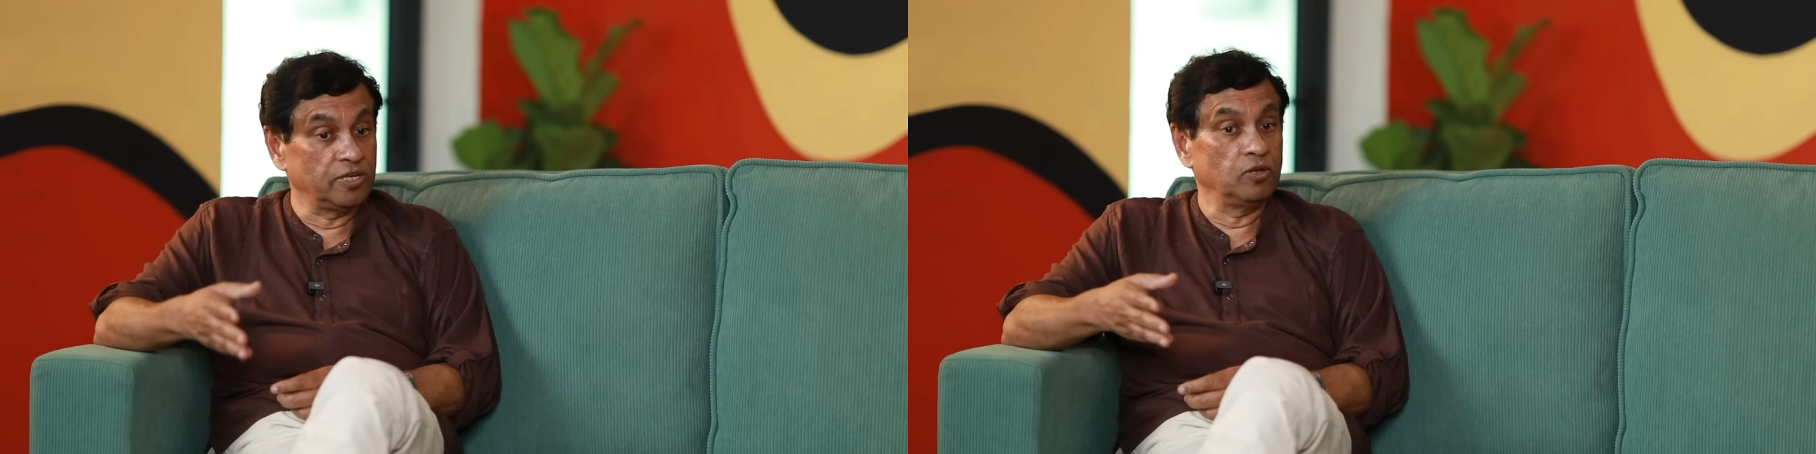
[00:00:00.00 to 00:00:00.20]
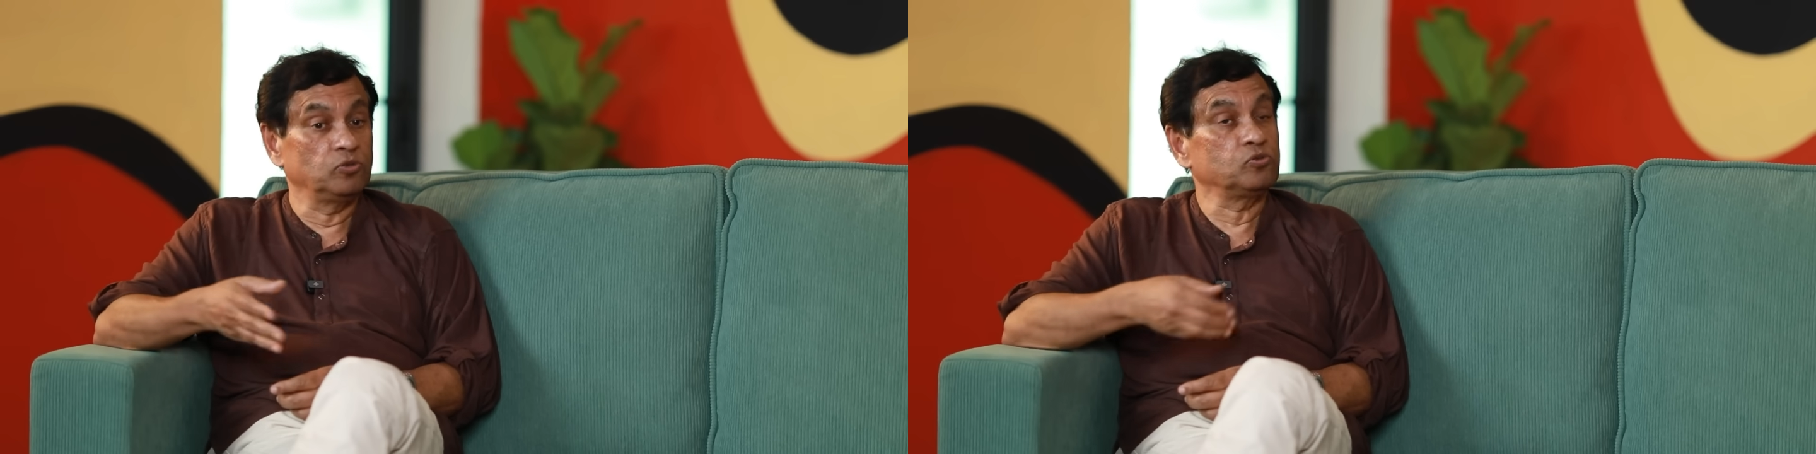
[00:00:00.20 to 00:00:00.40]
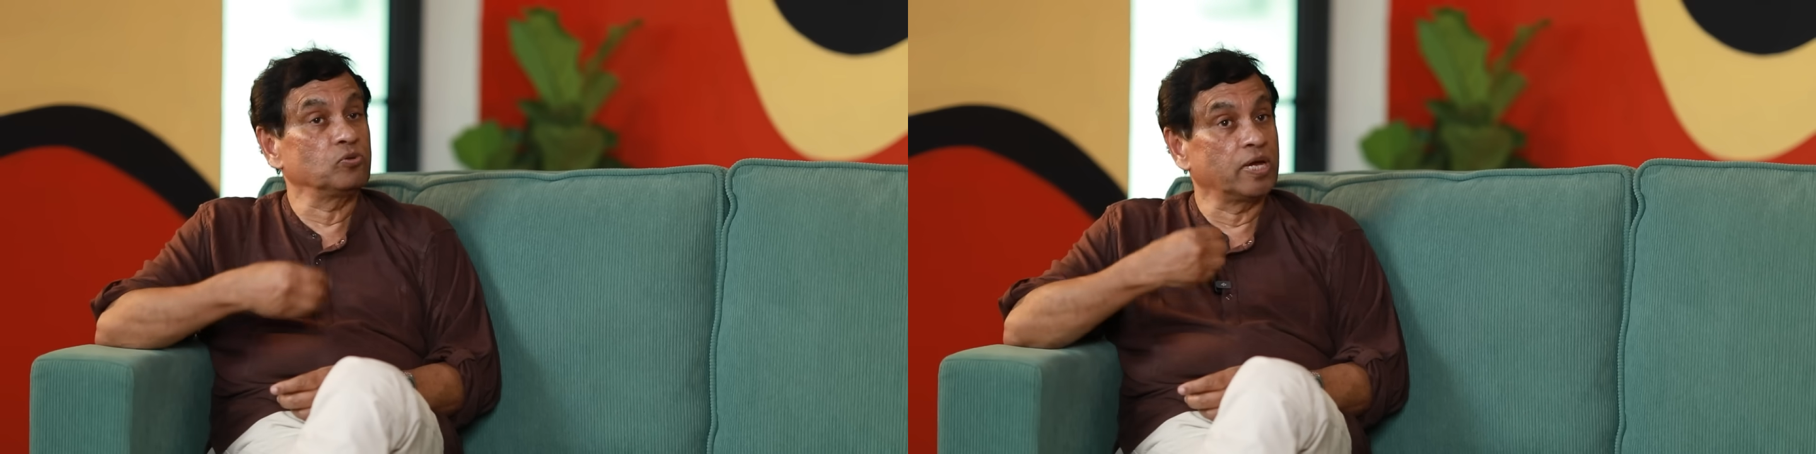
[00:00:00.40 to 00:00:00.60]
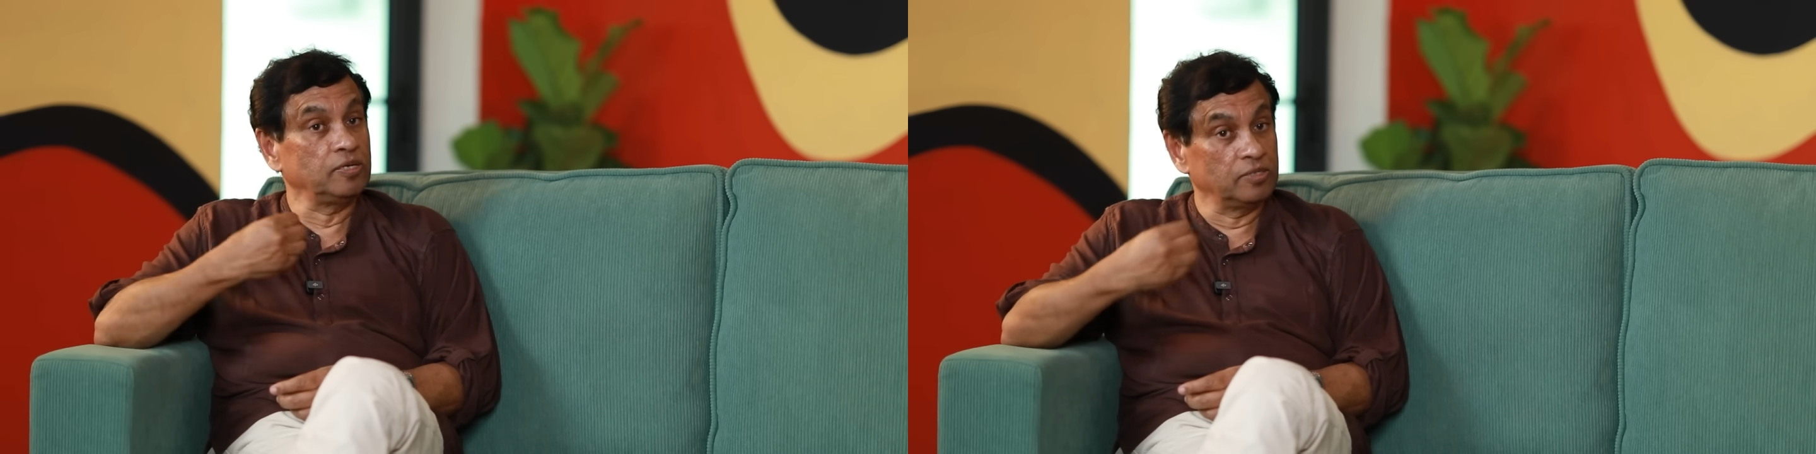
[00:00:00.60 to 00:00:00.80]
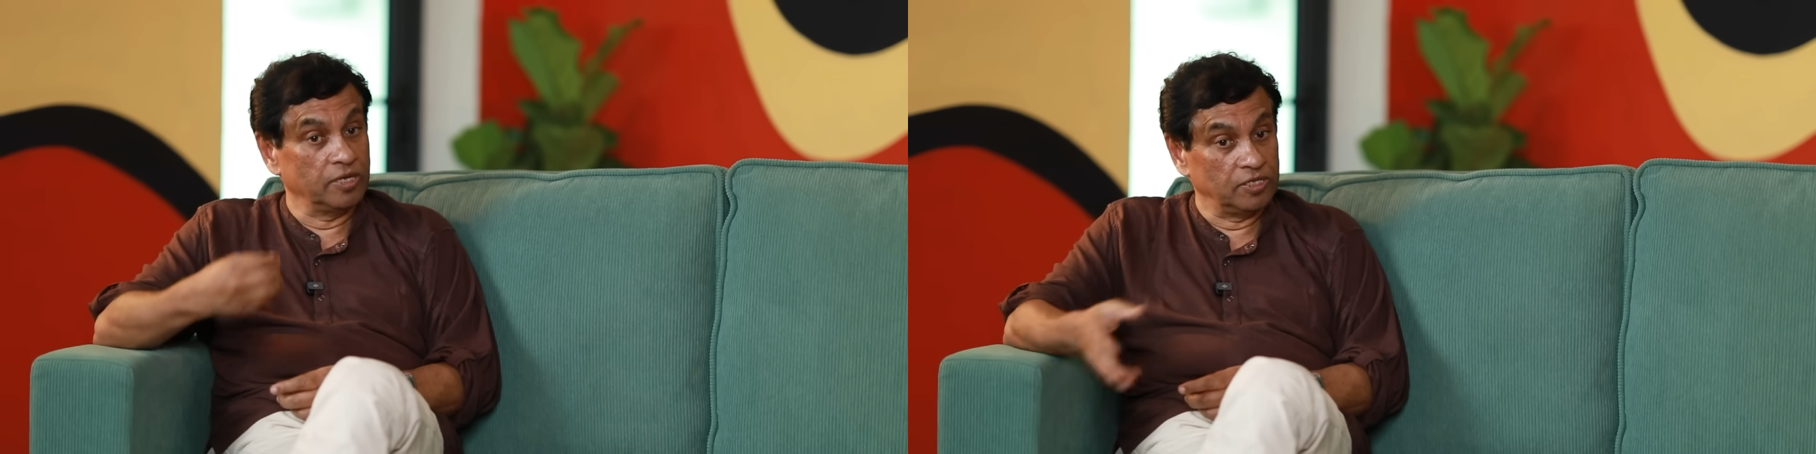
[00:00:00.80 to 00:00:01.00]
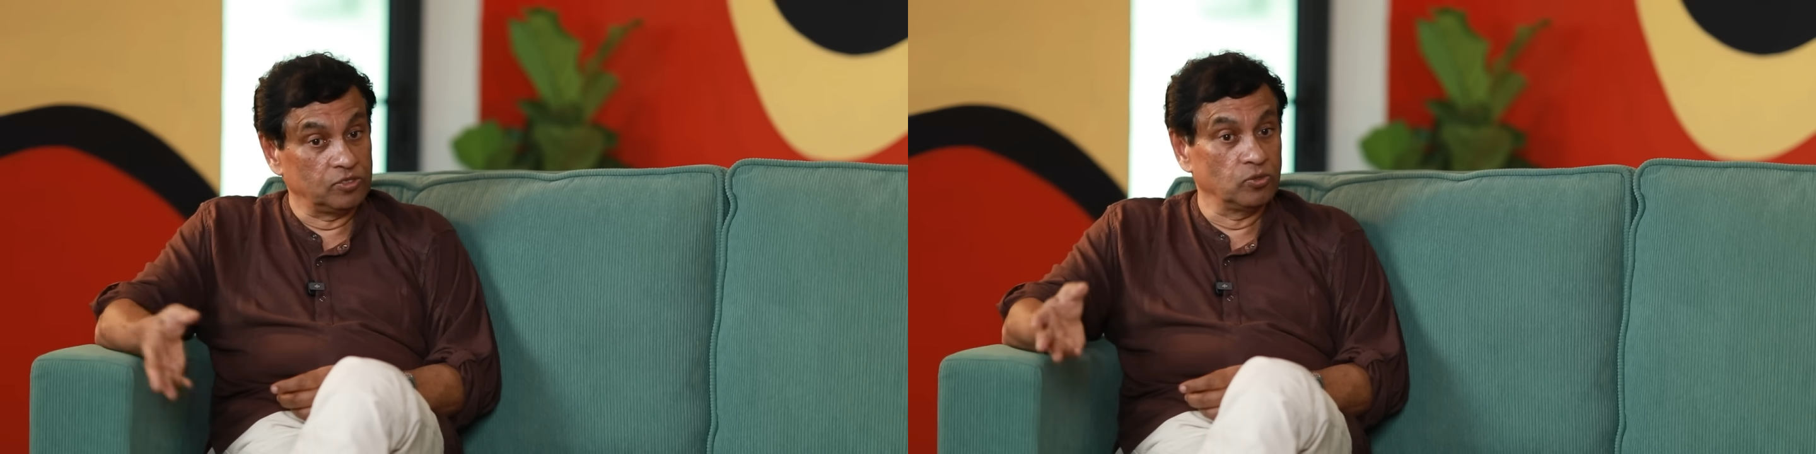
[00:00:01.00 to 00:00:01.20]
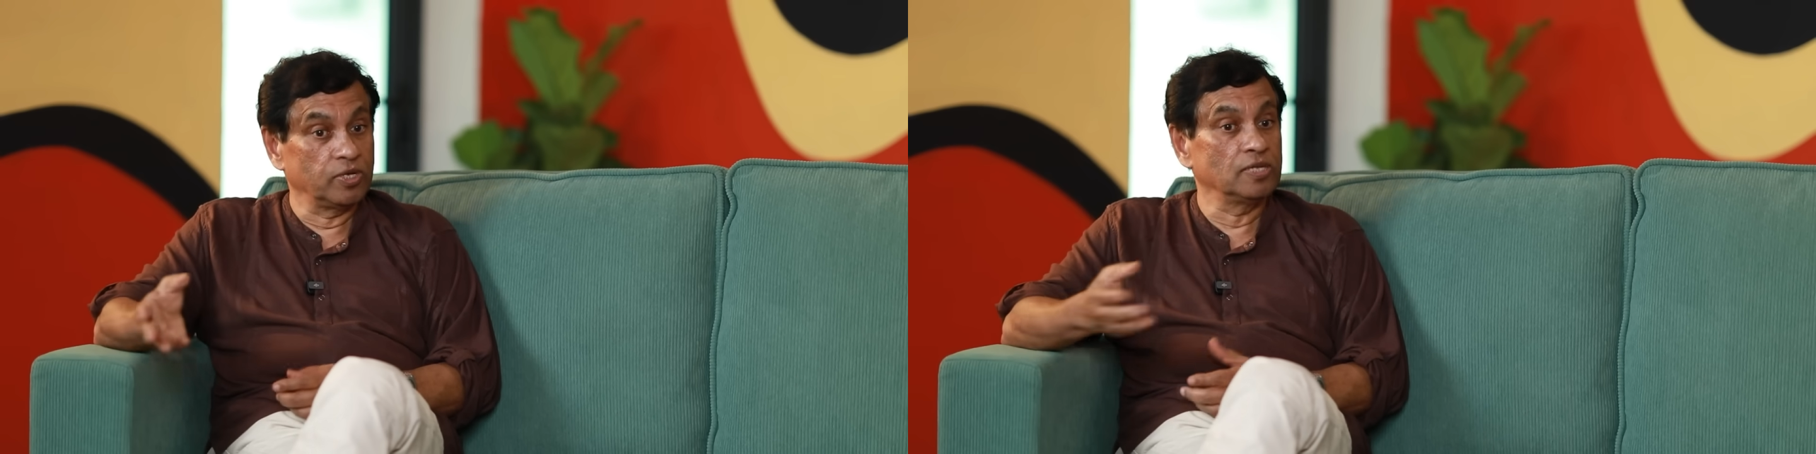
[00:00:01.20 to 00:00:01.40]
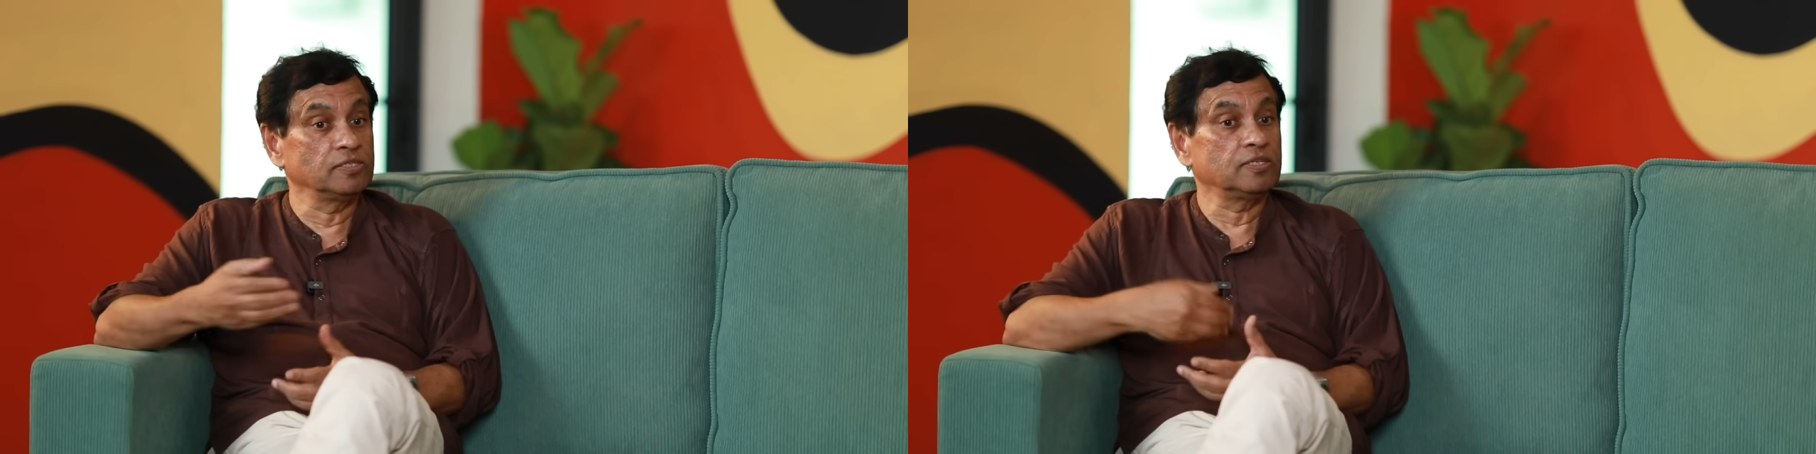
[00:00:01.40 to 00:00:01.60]
they used to write
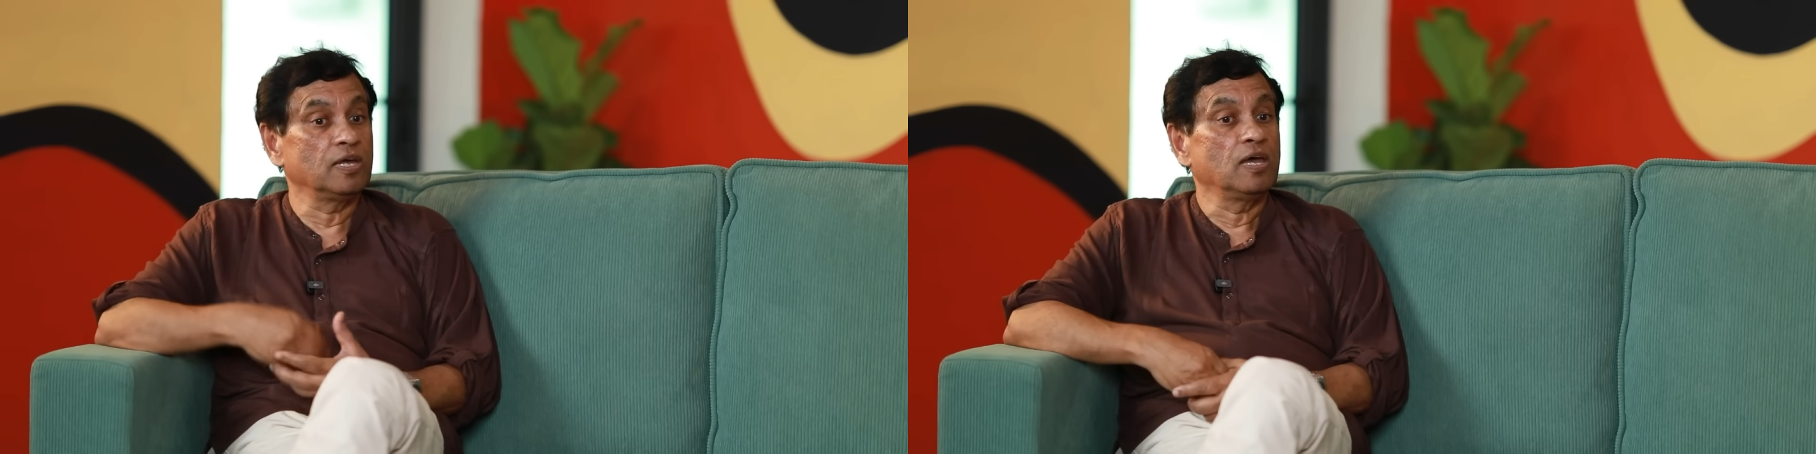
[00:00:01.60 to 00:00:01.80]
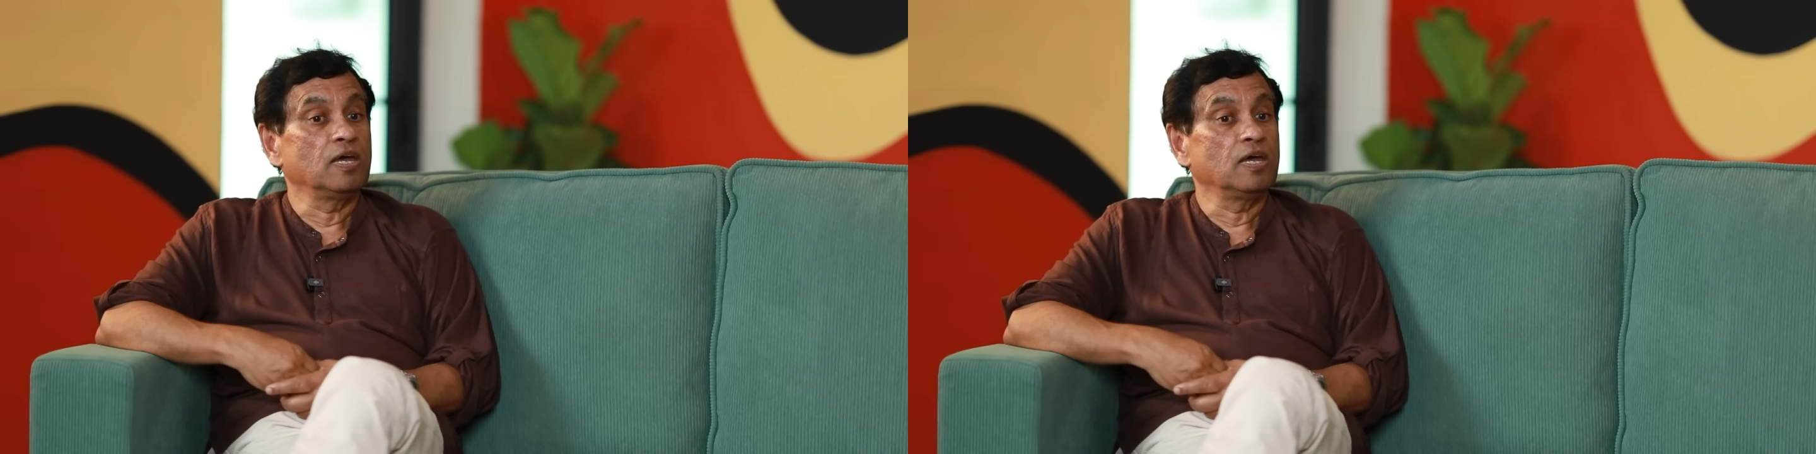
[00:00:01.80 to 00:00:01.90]
editorials.